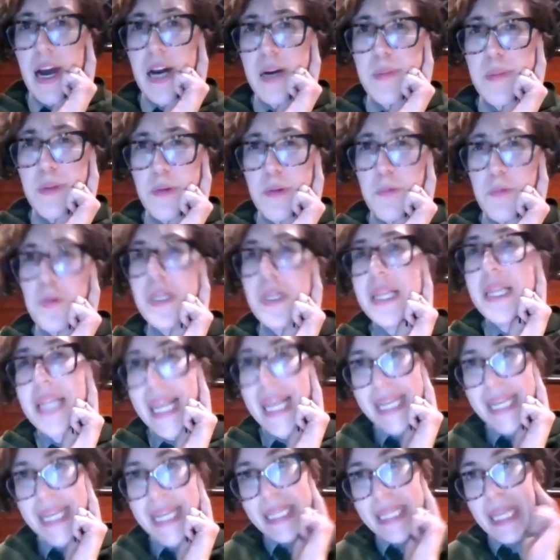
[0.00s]
Um,
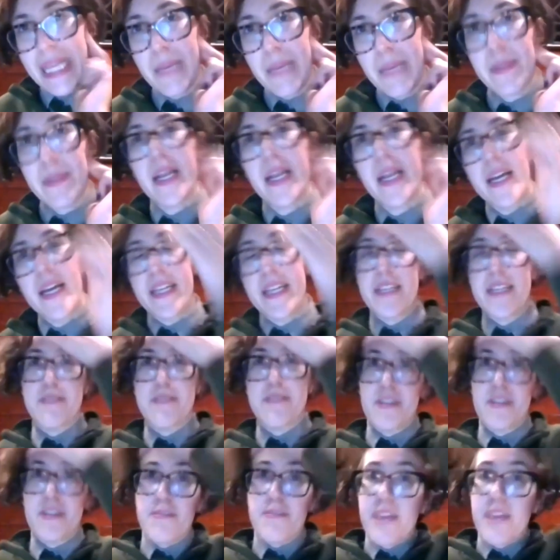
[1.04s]
relatedly, but on a
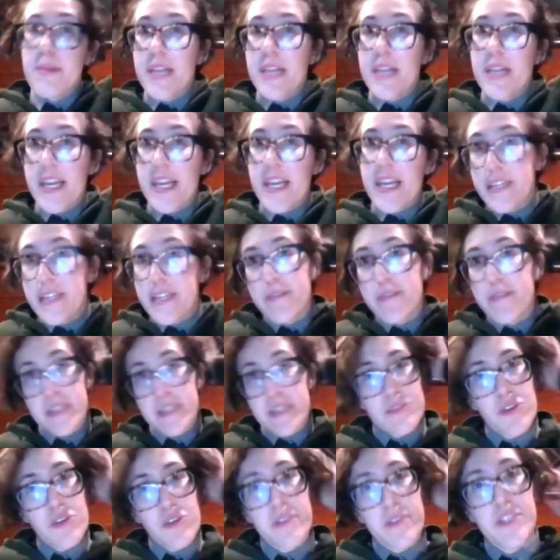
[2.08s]
different family and a
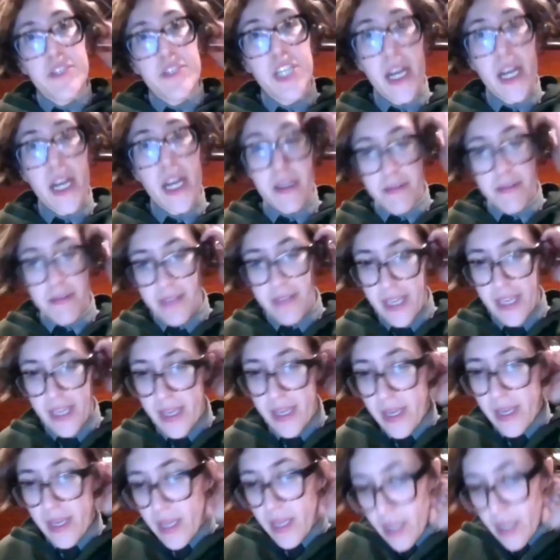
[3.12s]
different sort of geography,
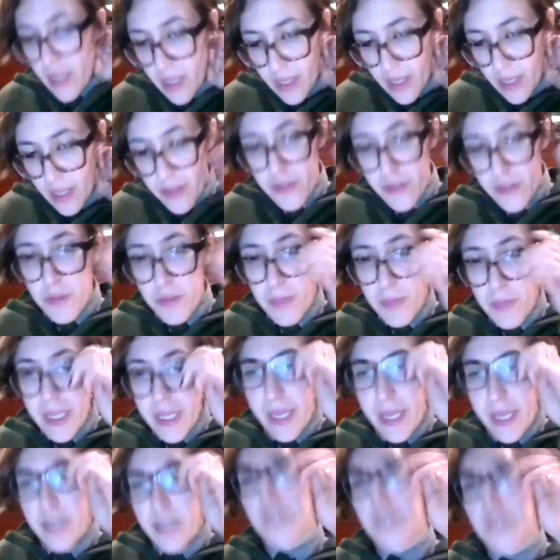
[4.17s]
there's a
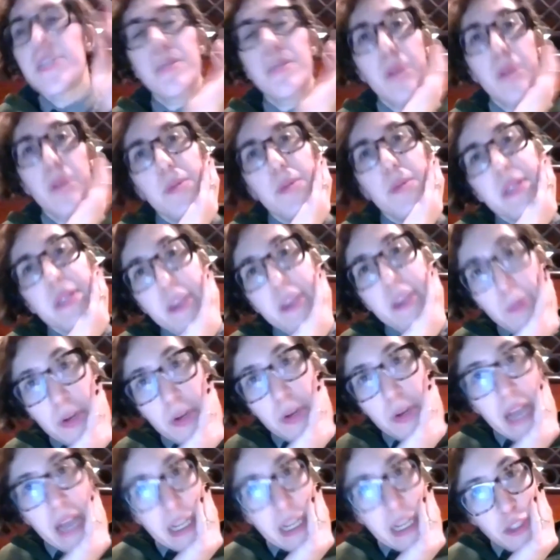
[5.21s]
really interesting moment that we're
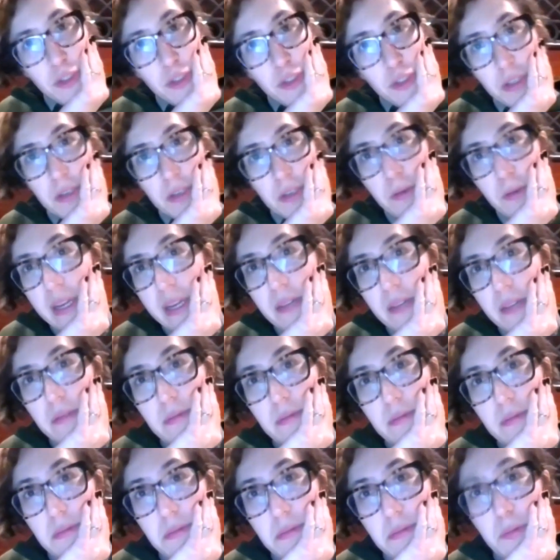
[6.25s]
not sure quite
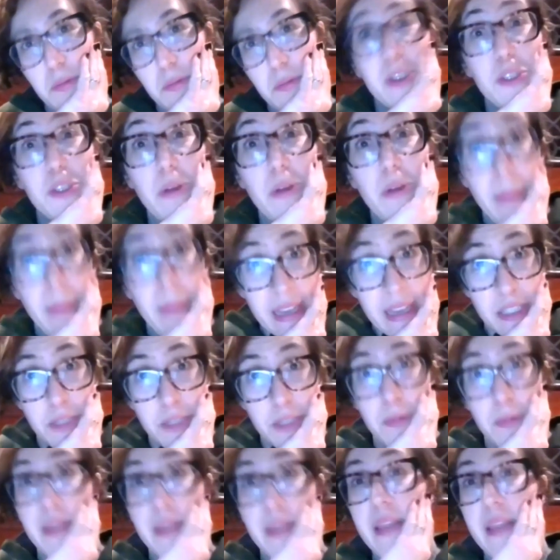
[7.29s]
what to
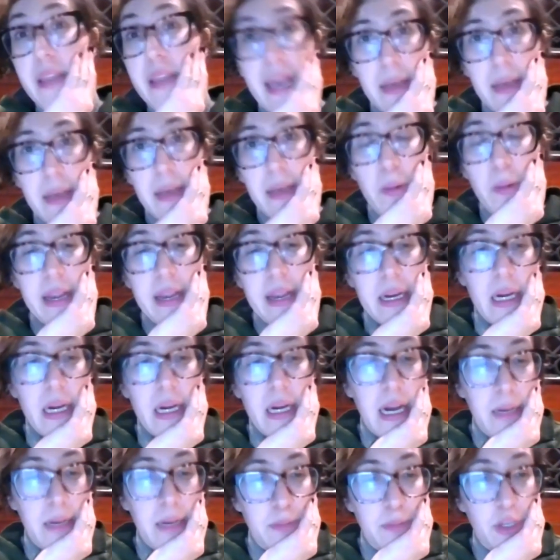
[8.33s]
imagine with yet, where
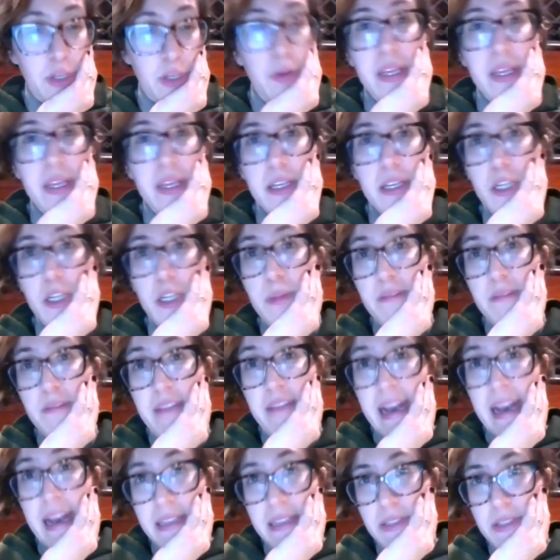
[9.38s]
um, Tony and Cuba
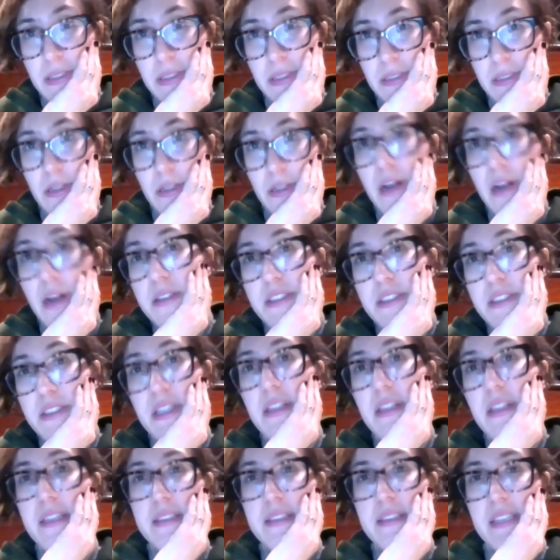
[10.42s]
Vassall,
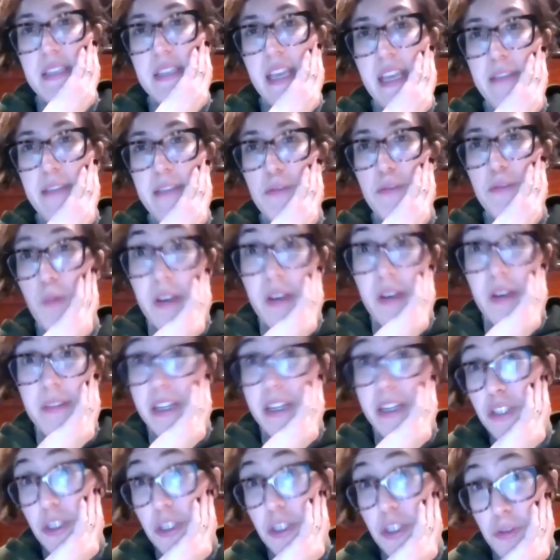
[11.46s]
still enslaved, one of
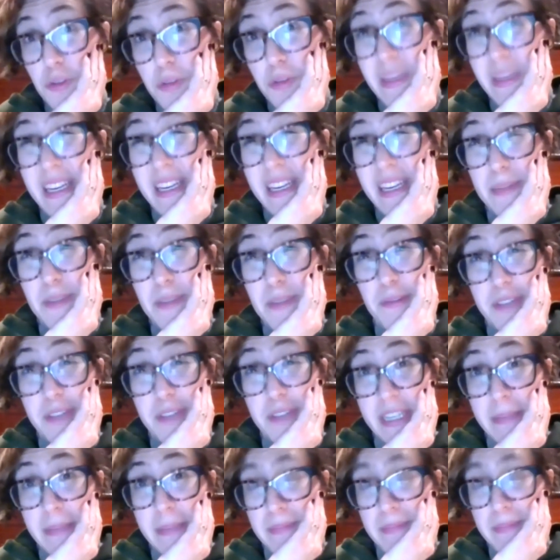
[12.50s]
their children becomes
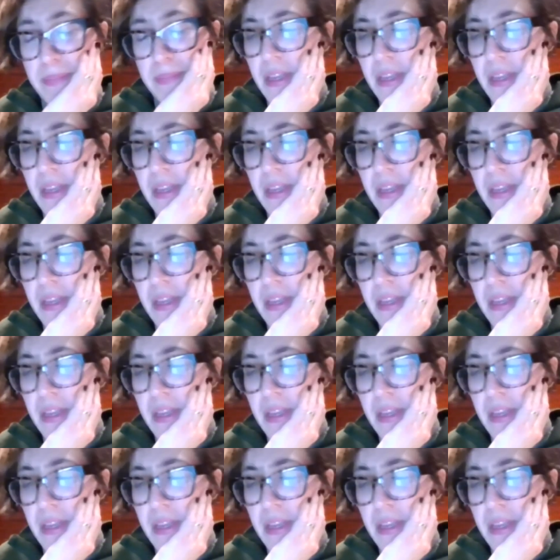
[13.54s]
free.